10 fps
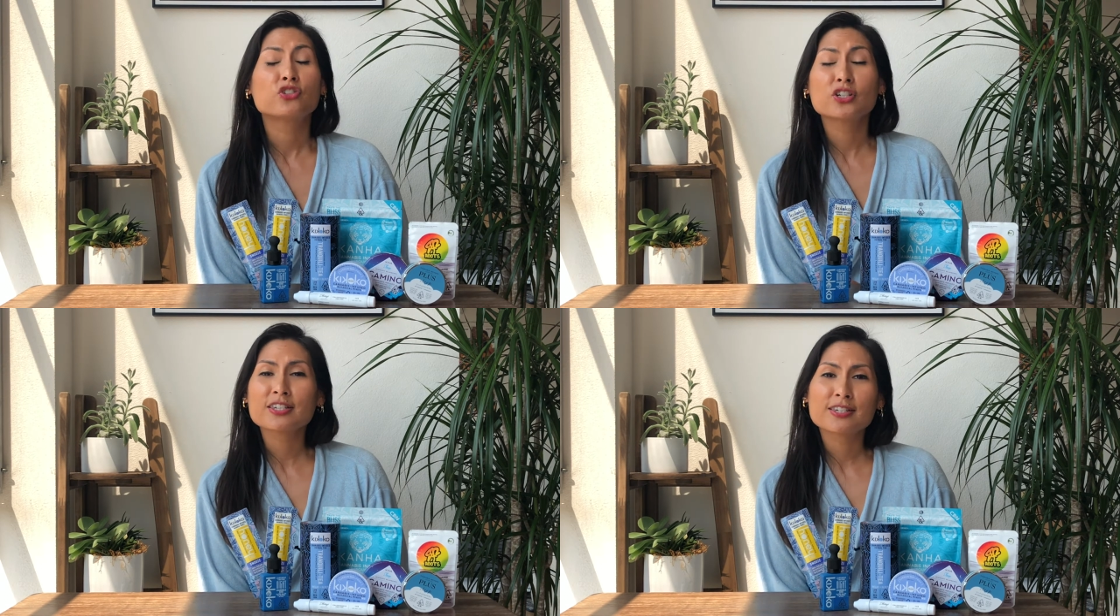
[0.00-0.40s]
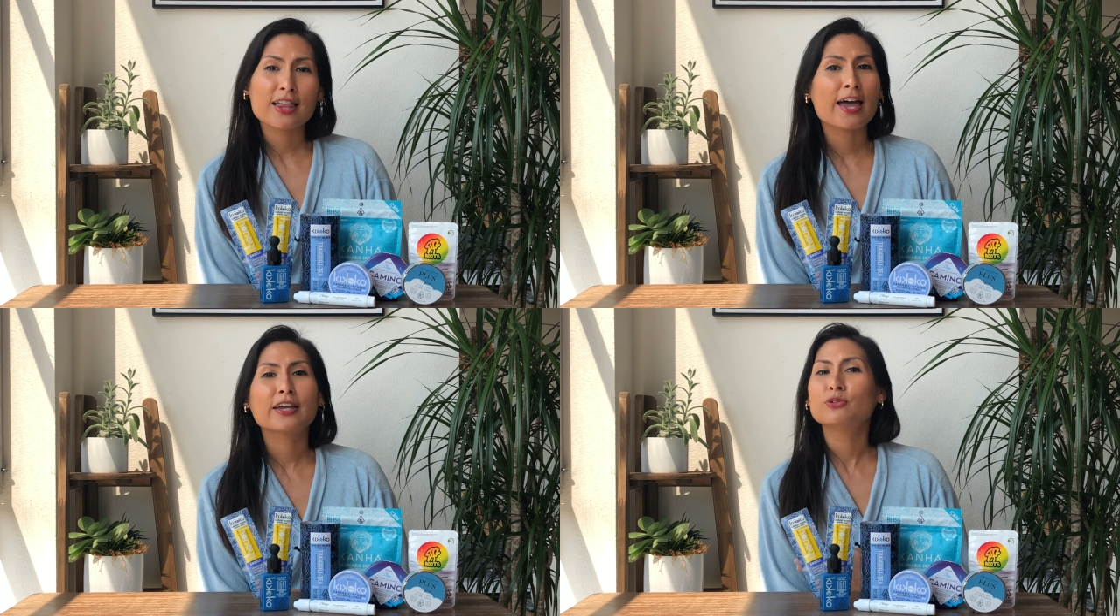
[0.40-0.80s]
just
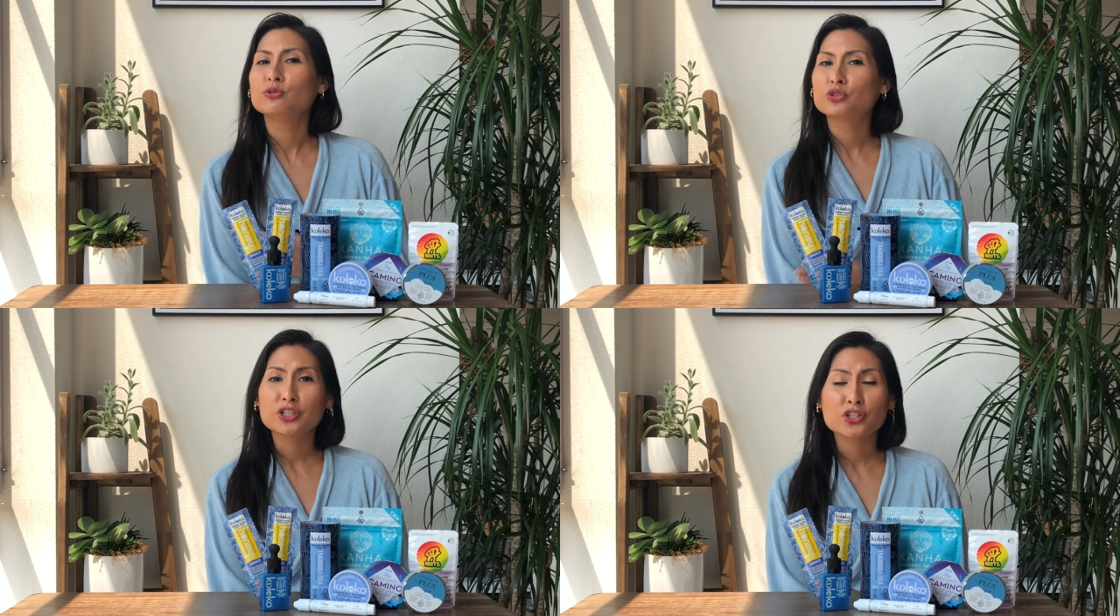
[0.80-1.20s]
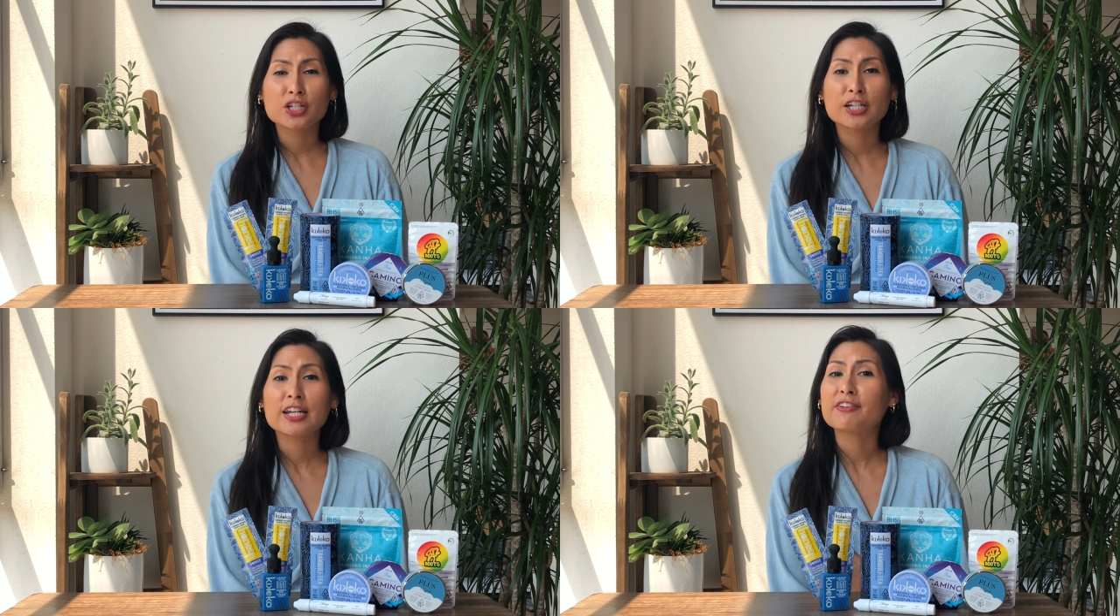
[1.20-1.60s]
like
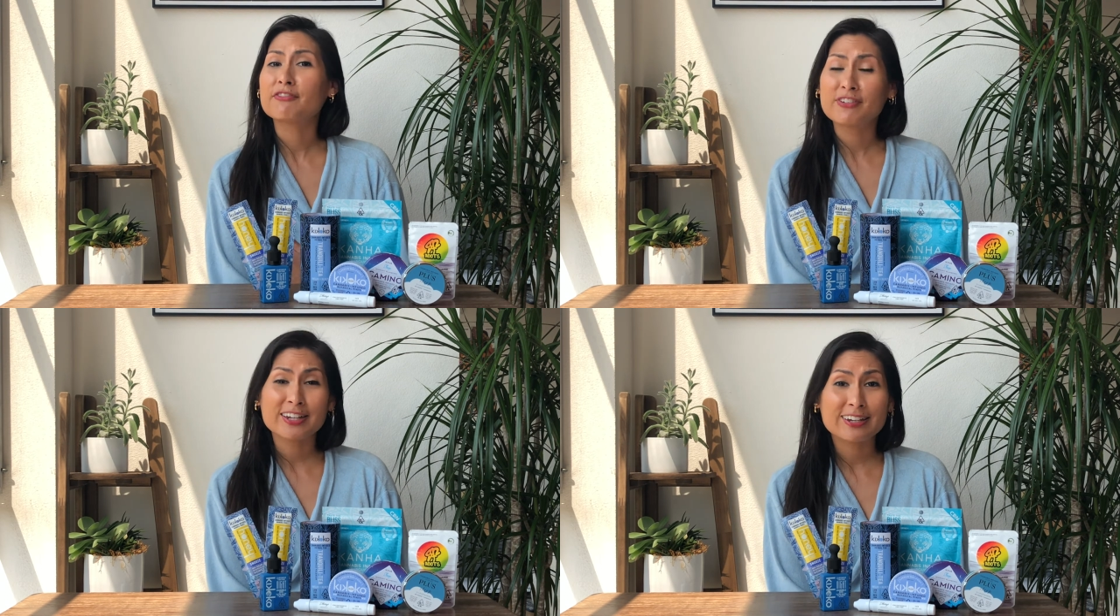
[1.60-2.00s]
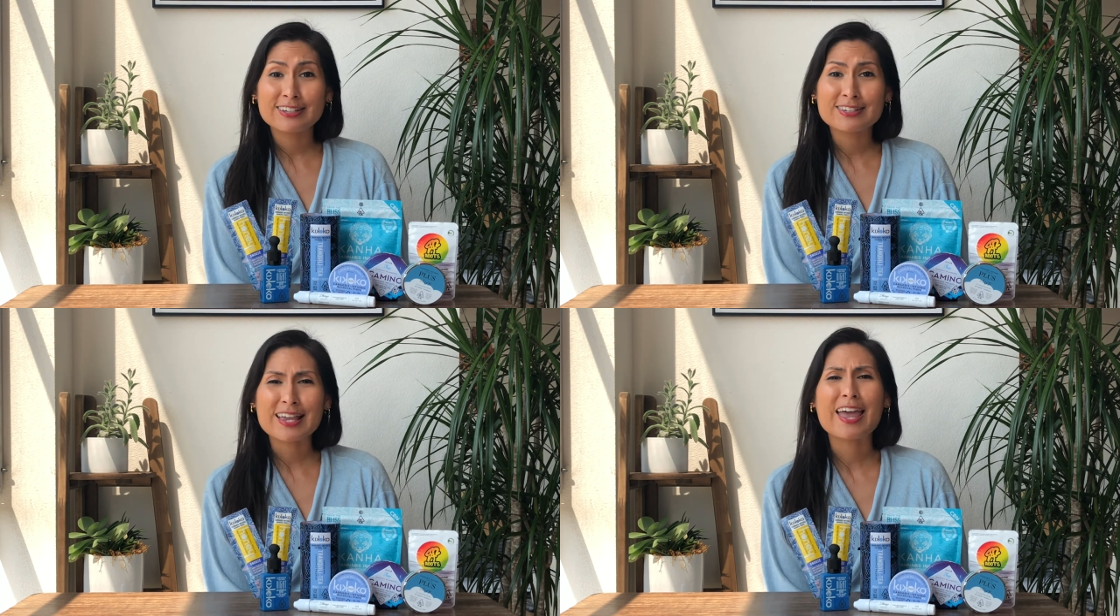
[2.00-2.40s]
nutrition and
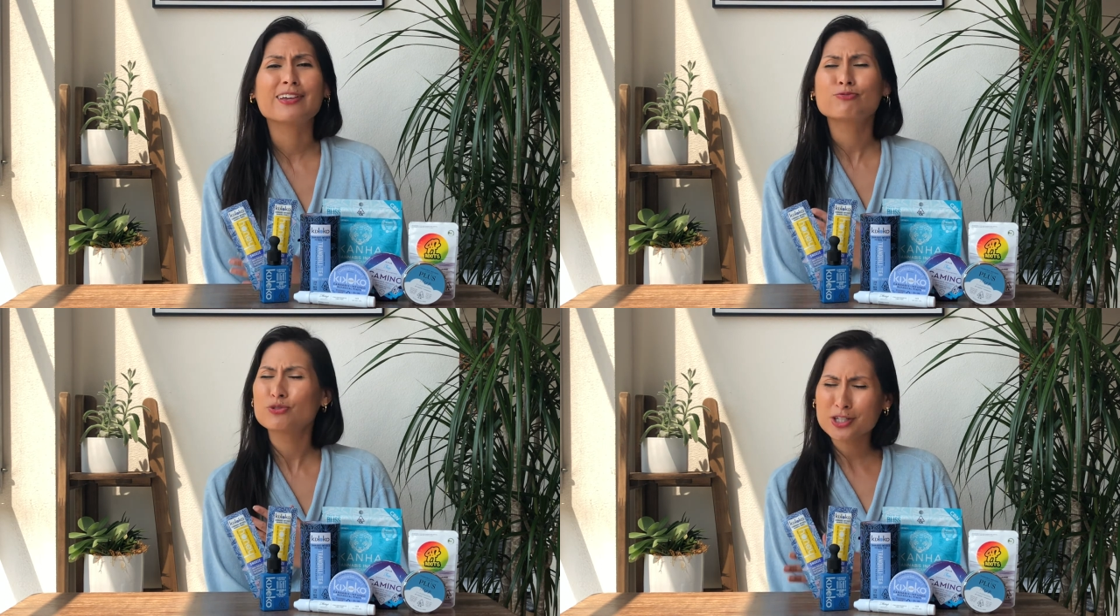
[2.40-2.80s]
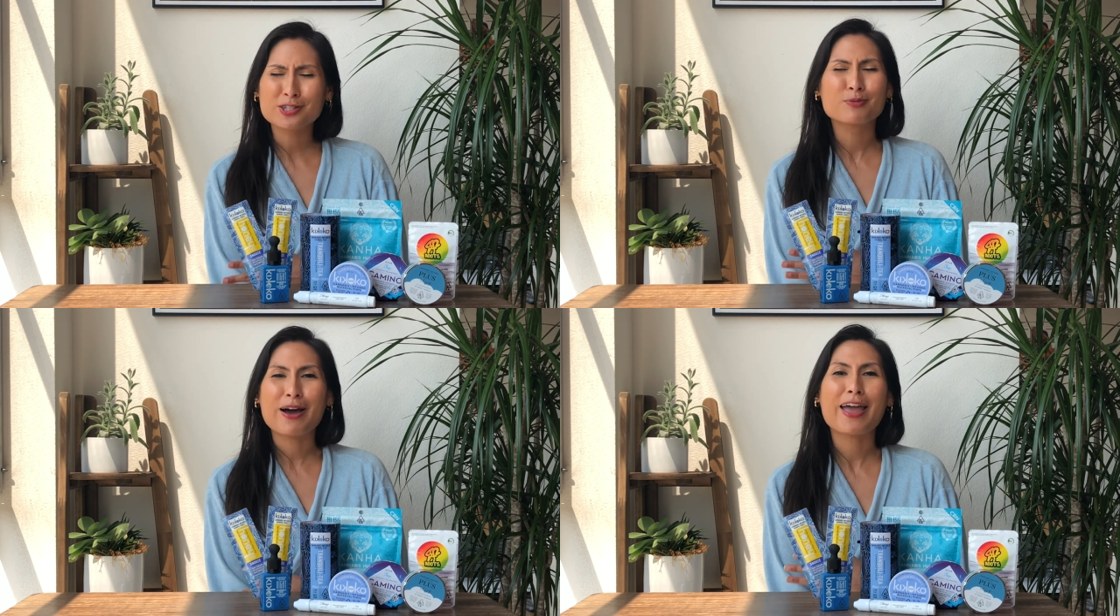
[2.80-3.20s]
fitness and
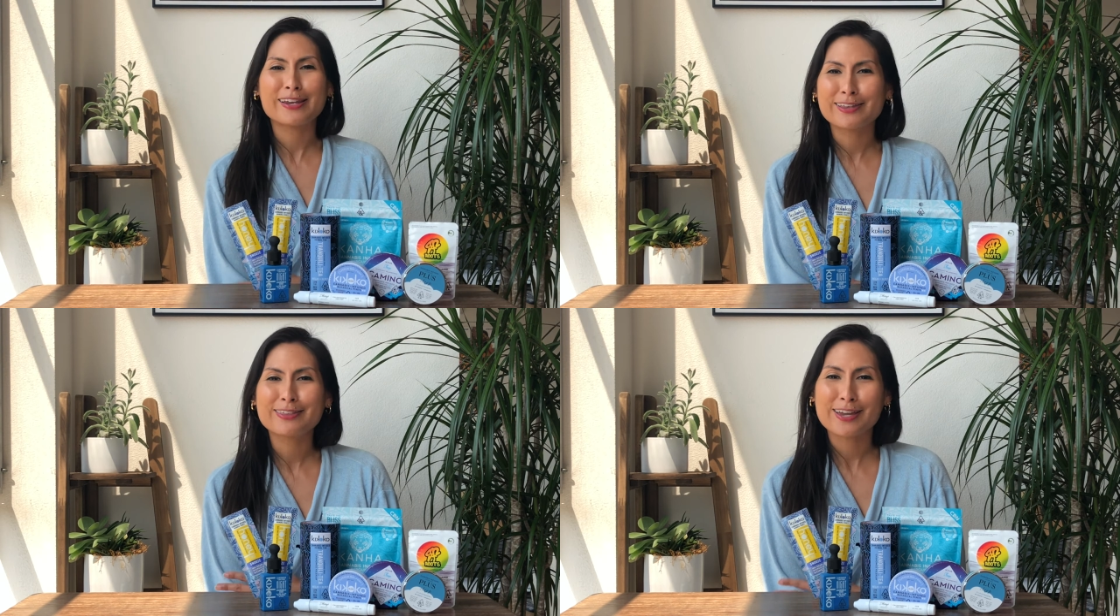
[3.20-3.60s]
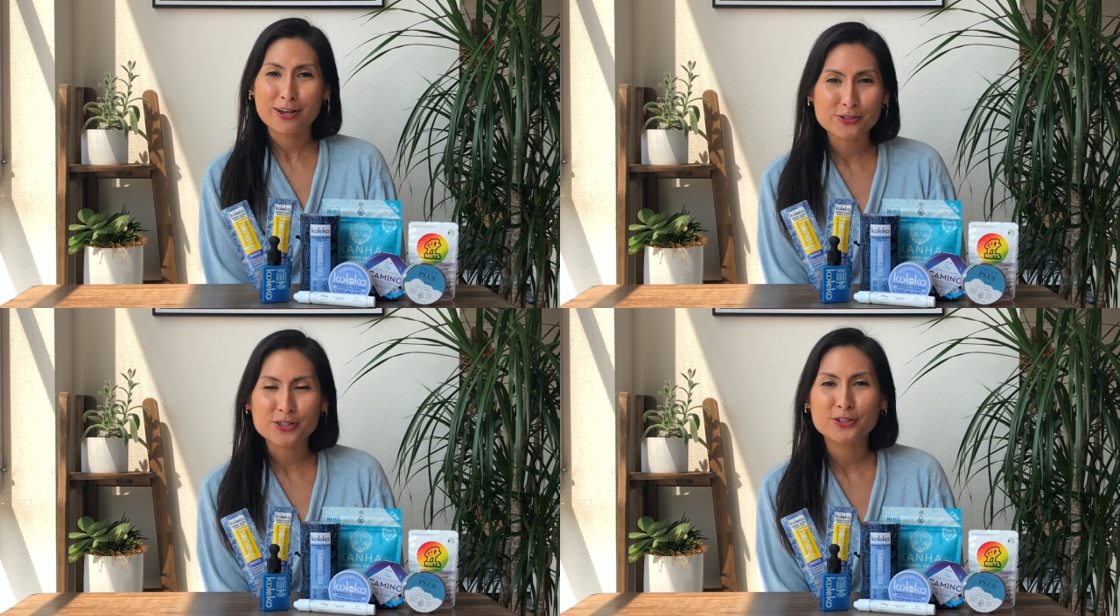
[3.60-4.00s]
just about anything
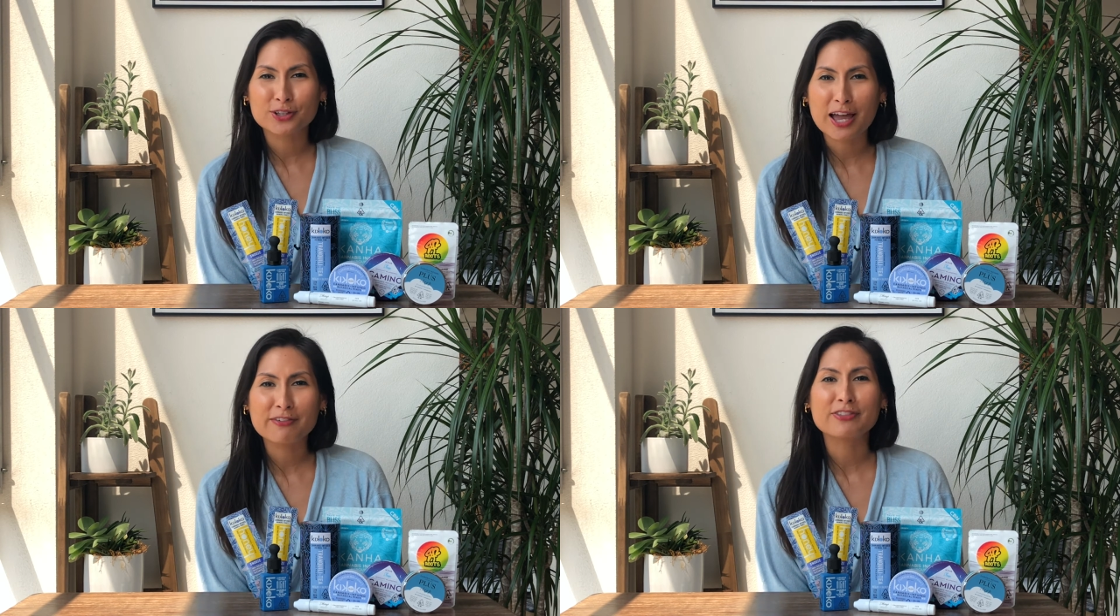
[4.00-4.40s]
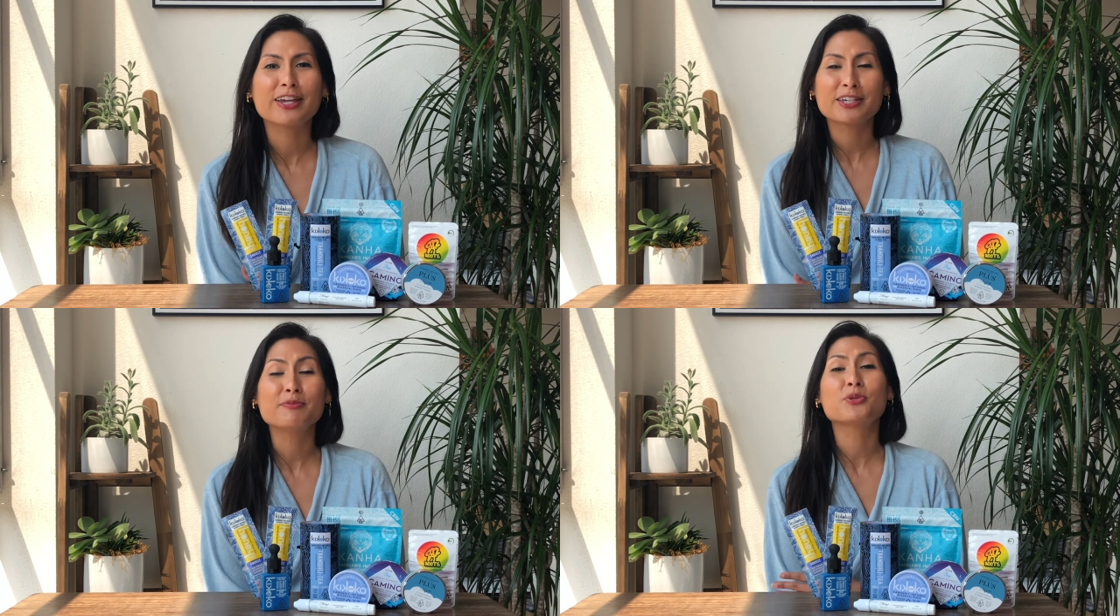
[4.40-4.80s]
else in your life
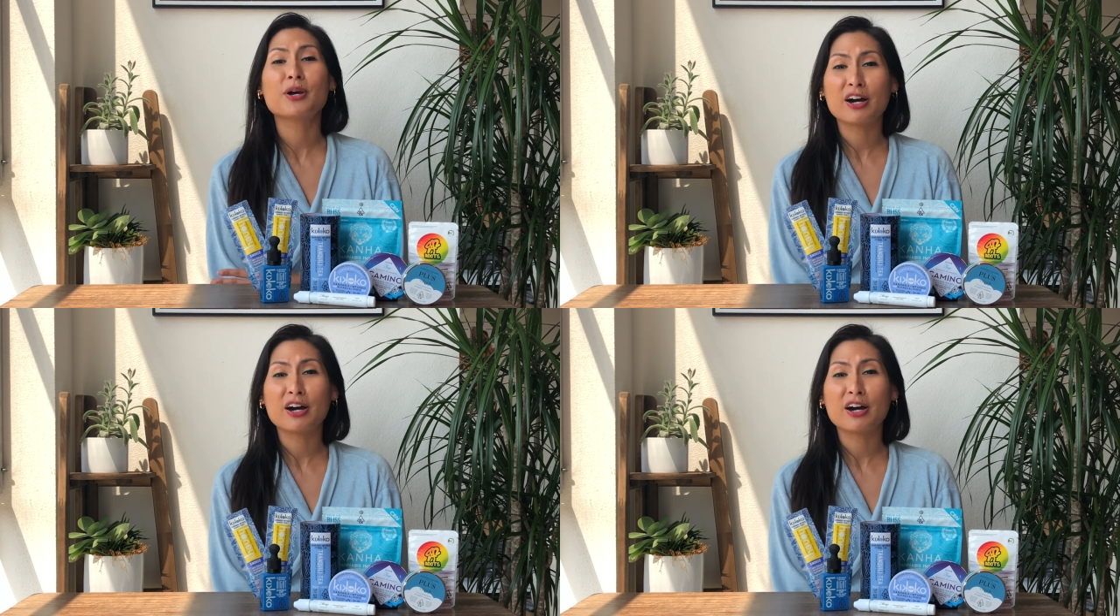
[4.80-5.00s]
that keeps you